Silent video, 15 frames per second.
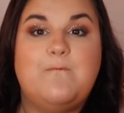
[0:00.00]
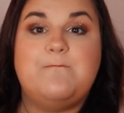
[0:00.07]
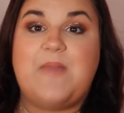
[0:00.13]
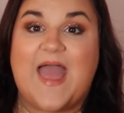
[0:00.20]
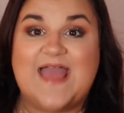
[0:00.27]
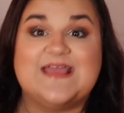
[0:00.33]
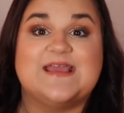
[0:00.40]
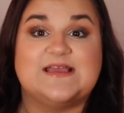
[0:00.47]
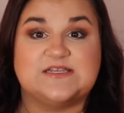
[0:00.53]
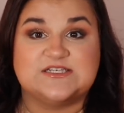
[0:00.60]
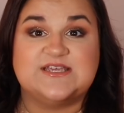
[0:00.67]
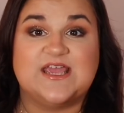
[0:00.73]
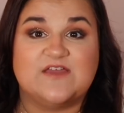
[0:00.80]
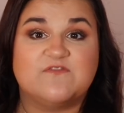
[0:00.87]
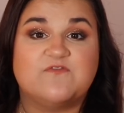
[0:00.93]
begging
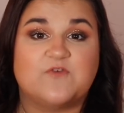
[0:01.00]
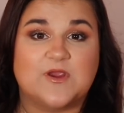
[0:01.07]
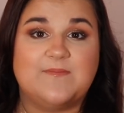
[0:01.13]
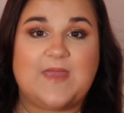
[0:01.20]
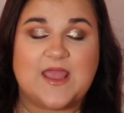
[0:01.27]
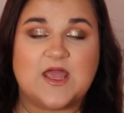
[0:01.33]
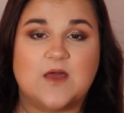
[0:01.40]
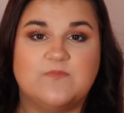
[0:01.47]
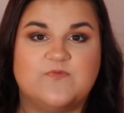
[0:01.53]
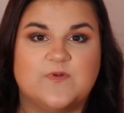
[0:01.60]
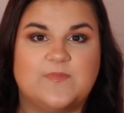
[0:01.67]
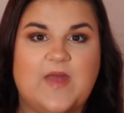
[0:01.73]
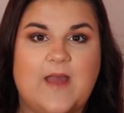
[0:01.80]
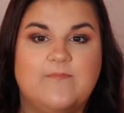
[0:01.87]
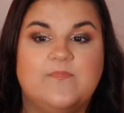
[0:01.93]
to get free makeup
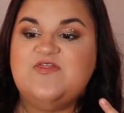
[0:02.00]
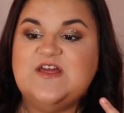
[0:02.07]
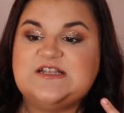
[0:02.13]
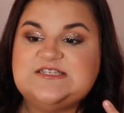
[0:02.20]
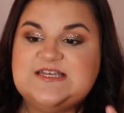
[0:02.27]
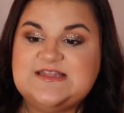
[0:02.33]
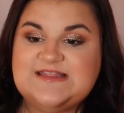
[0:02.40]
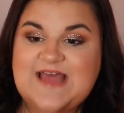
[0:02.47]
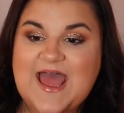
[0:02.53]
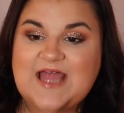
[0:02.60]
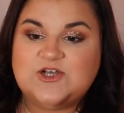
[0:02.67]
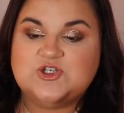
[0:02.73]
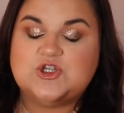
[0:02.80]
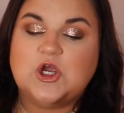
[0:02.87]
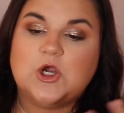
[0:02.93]
from them that to
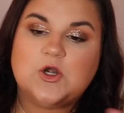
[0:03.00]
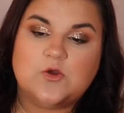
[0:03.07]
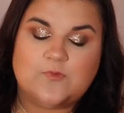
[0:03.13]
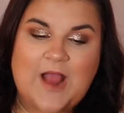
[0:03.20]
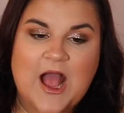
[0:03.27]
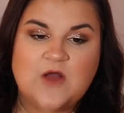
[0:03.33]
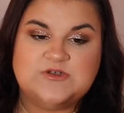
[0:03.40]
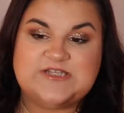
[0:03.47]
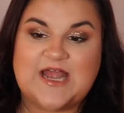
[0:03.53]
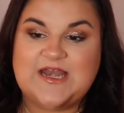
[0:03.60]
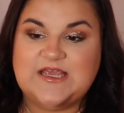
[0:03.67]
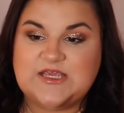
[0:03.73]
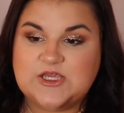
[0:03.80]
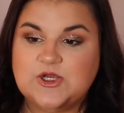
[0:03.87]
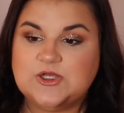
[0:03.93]
then turn around and a
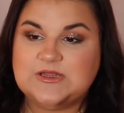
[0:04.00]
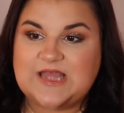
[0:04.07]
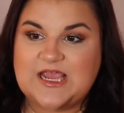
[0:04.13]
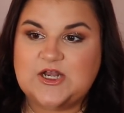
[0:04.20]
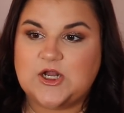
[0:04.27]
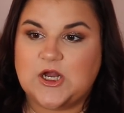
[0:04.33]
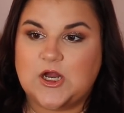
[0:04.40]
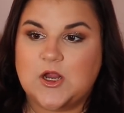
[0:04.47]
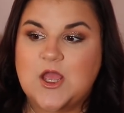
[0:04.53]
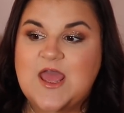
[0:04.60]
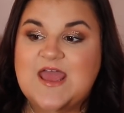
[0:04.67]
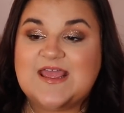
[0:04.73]
year later